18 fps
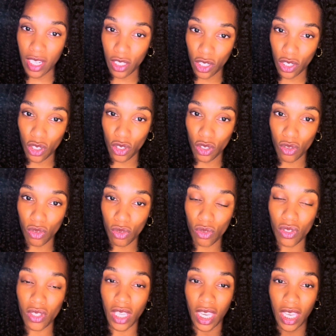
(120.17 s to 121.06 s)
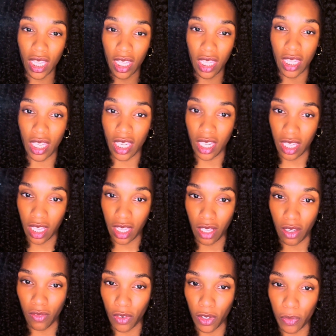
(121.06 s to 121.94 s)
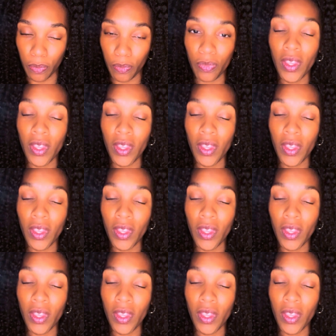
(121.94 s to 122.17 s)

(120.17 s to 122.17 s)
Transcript: tissues and then in the liver.